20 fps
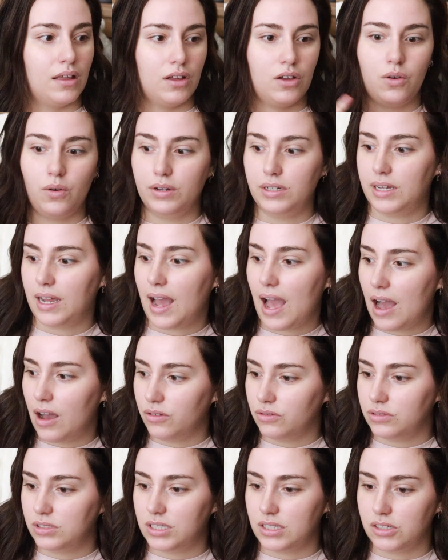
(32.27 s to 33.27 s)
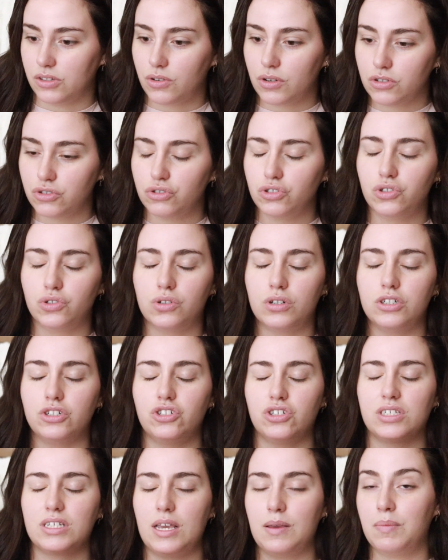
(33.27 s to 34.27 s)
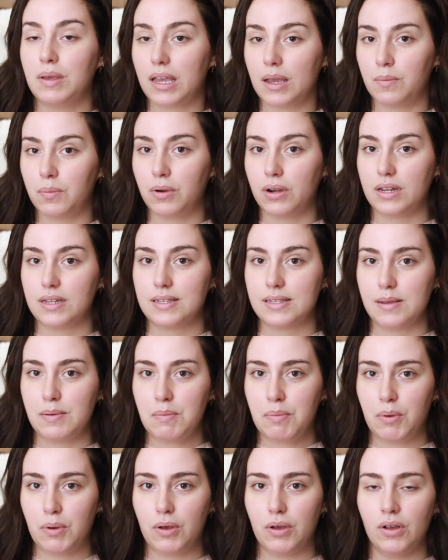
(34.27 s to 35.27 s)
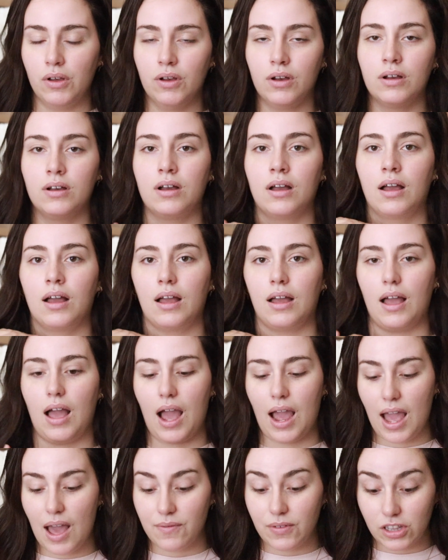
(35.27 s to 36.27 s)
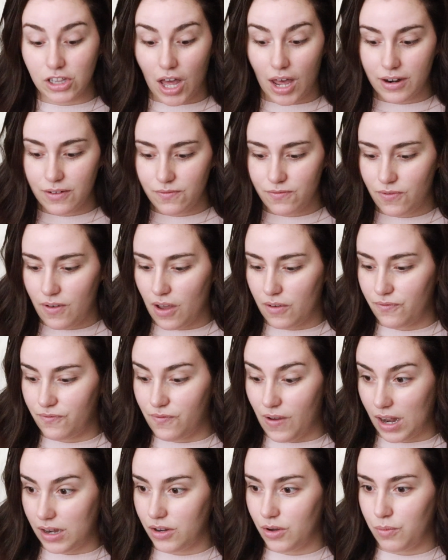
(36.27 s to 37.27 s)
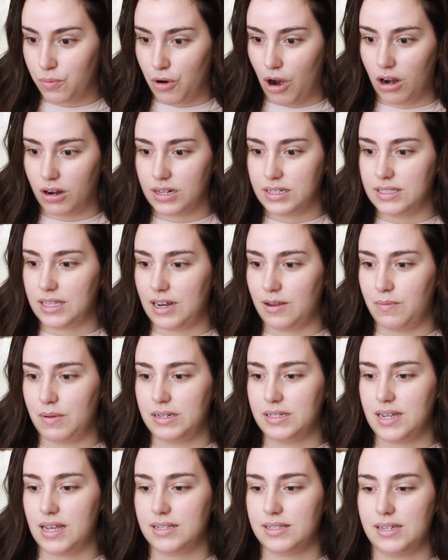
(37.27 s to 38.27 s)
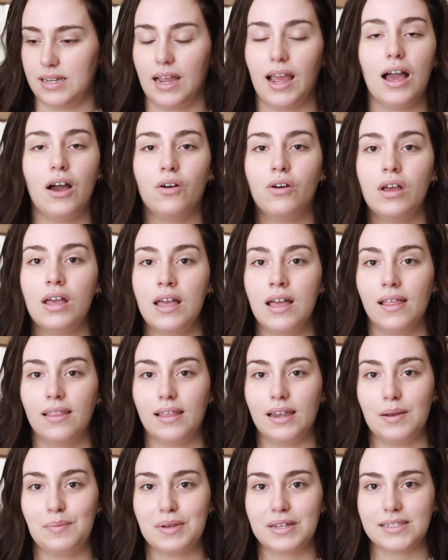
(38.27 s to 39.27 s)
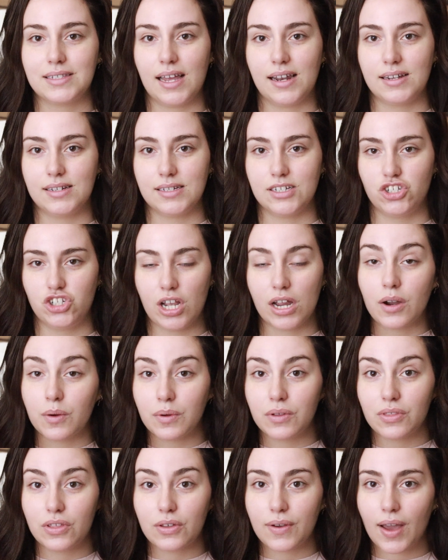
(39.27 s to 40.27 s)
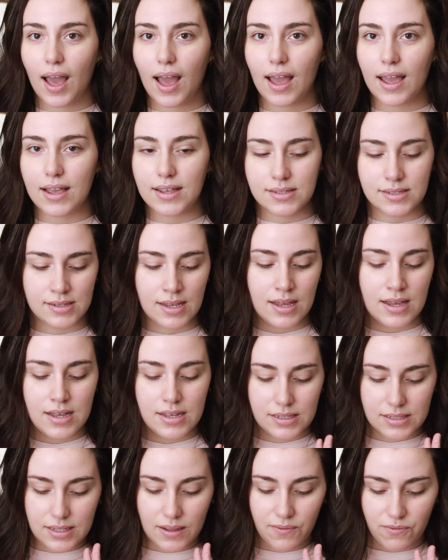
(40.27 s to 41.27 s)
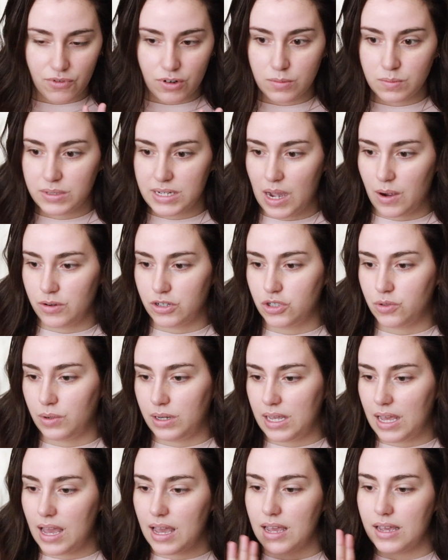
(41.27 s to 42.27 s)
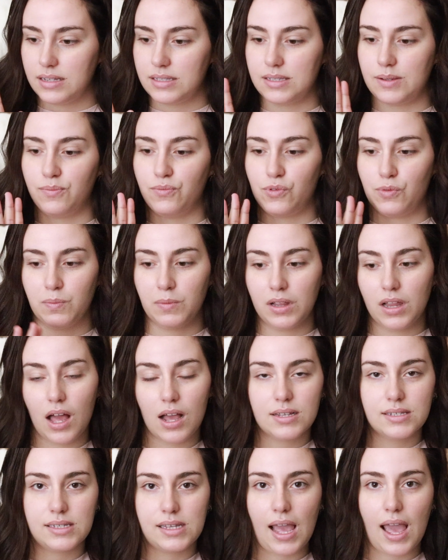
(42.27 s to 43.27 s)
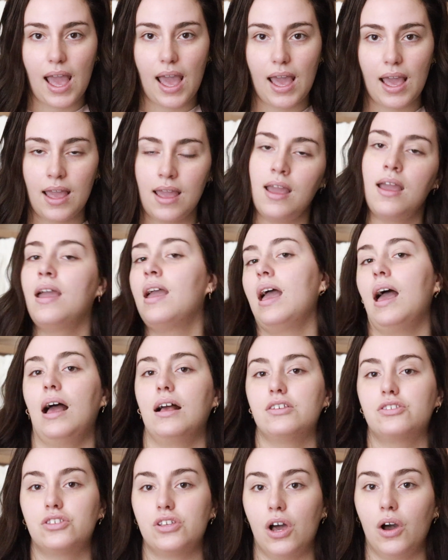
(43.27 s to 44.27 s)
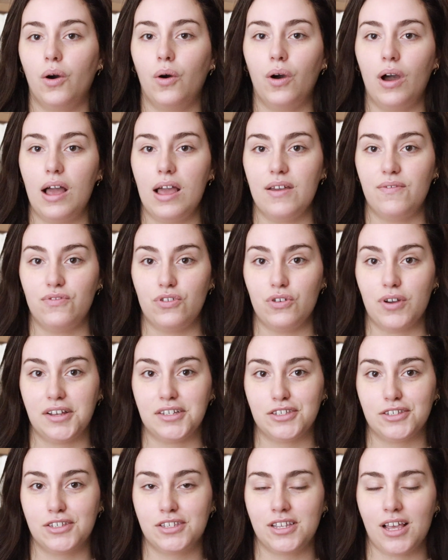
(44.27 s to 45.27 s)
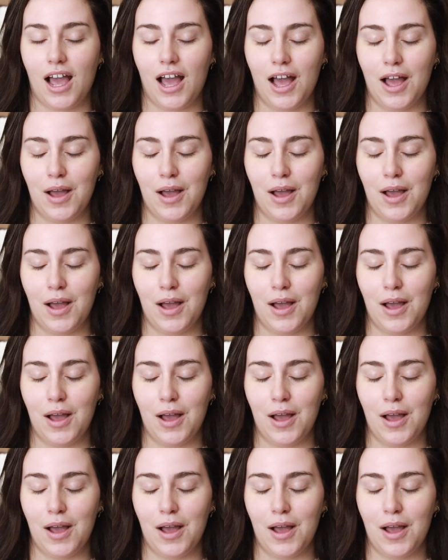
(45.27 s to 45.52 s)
going out to the grocery store, just keeping it pretty simple. I have a lot of fun new products that I've been testing out that I'm excited to share with you guys. Some from Tower 28, some from Glossier. So if you guys